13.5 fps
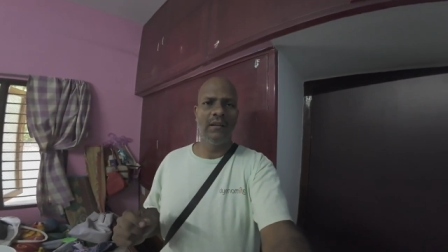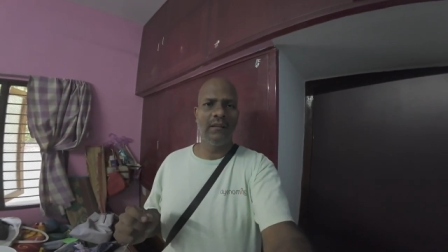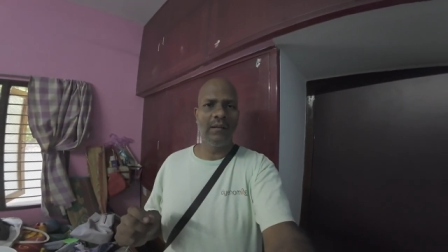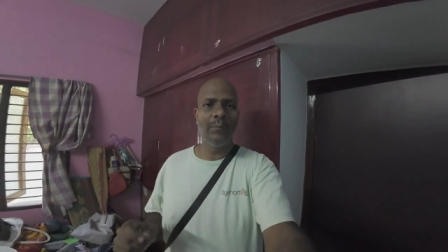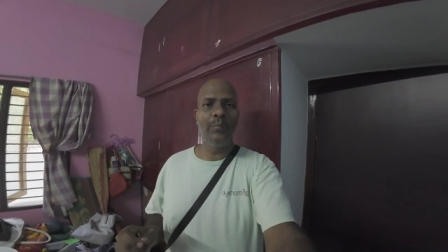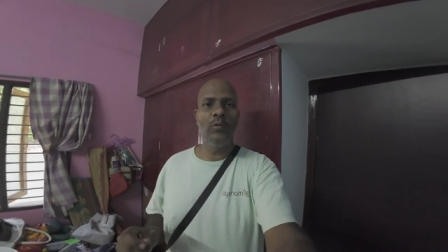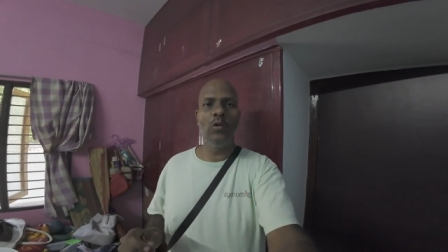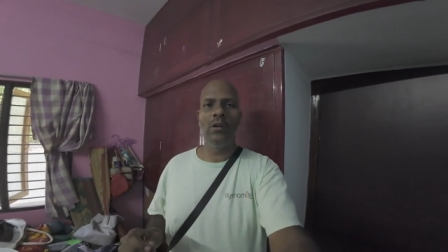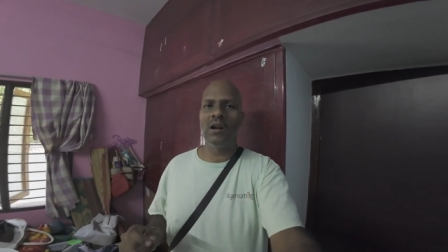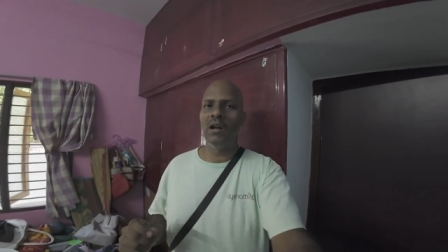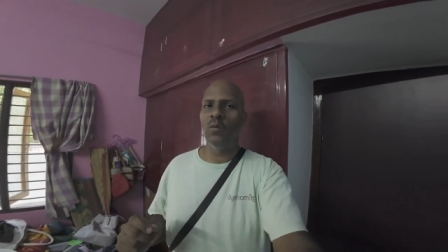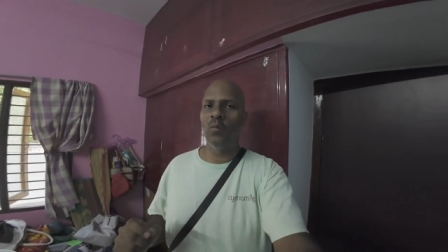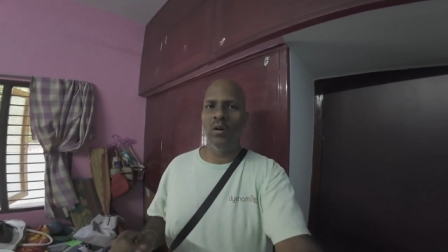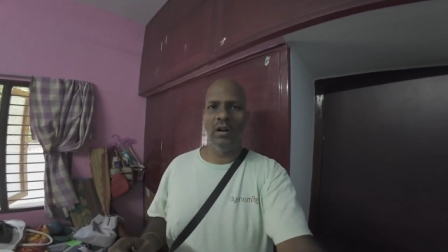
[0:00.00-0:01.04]

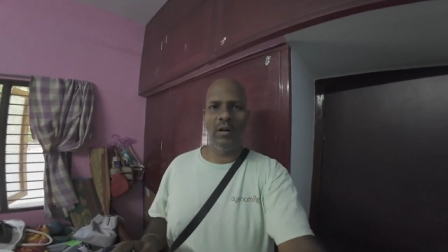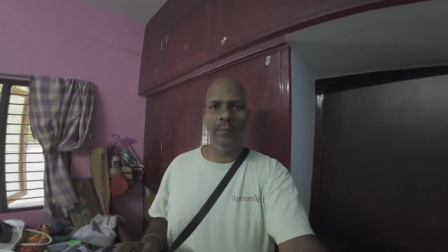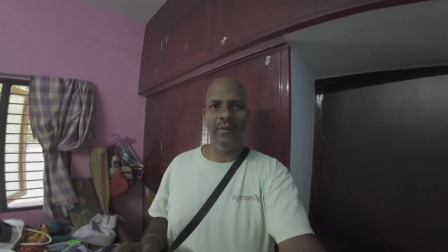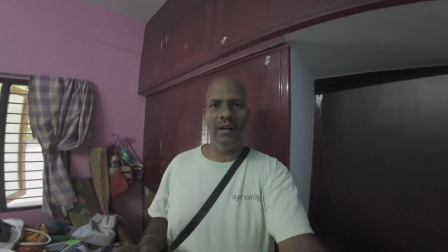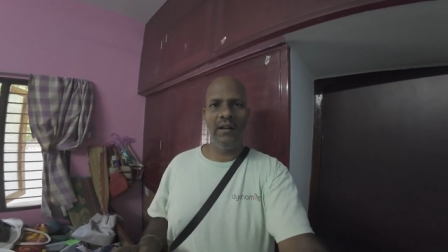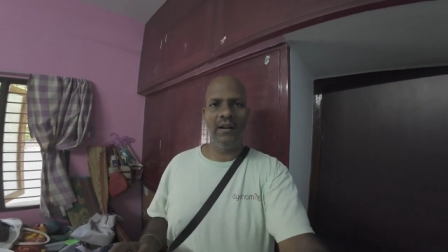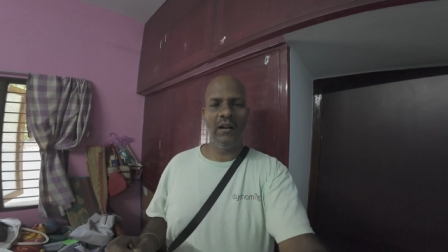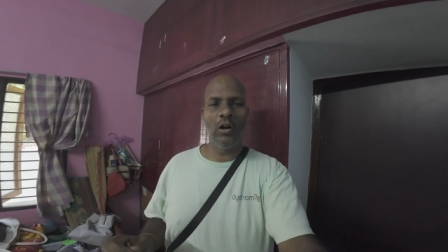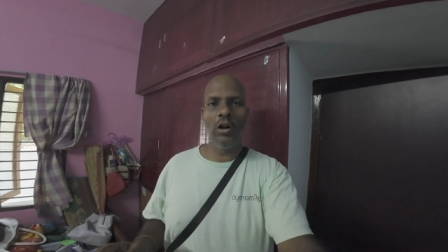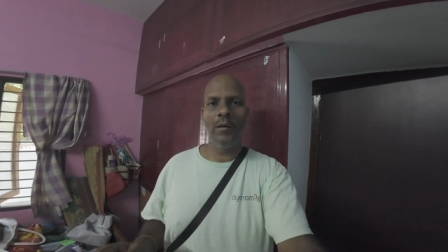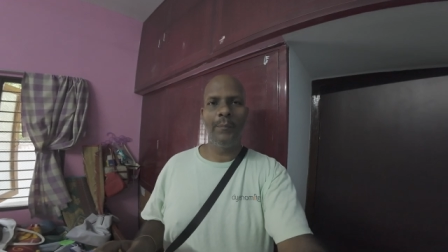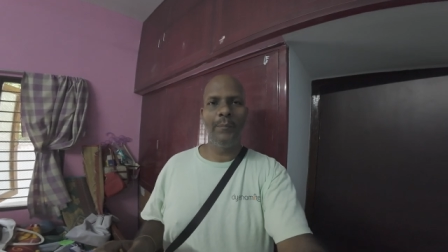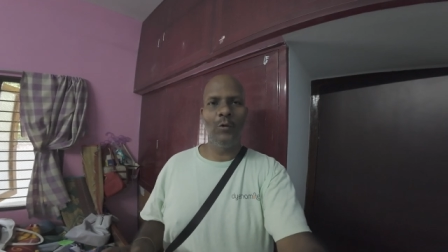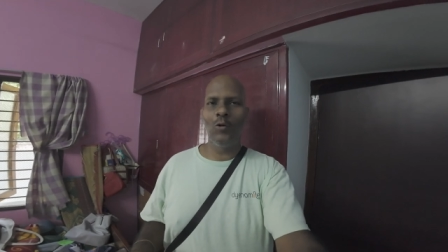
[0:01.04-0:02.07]
Sampoorna Water Park or
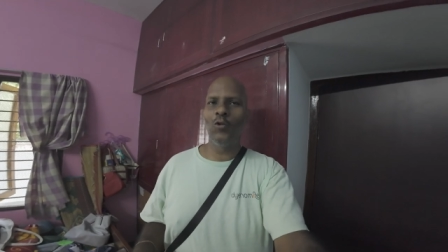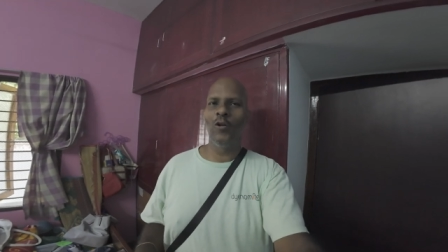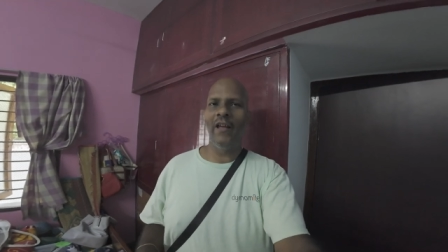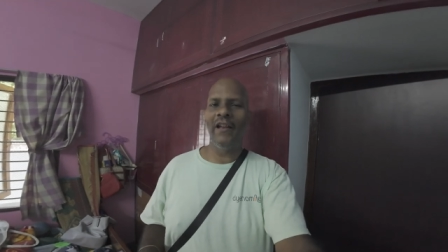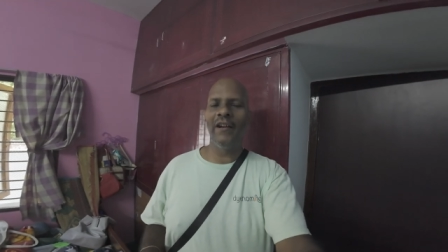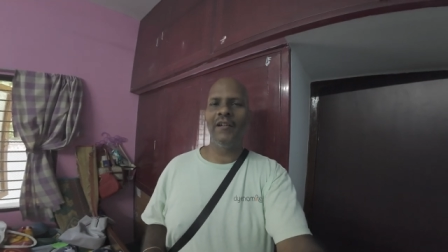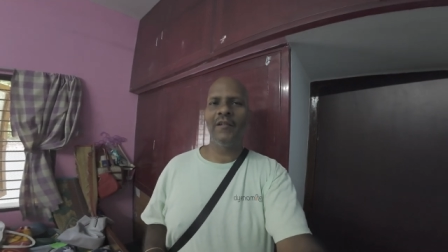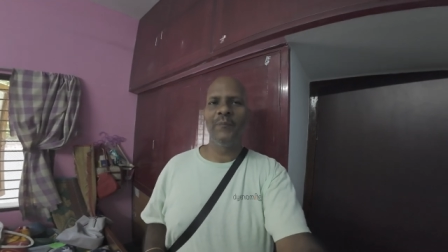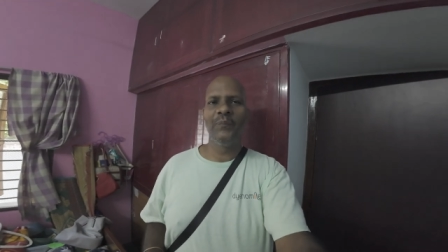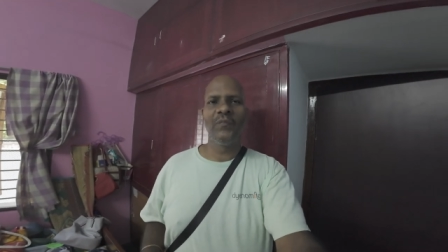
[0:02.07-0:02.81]
Pogoland.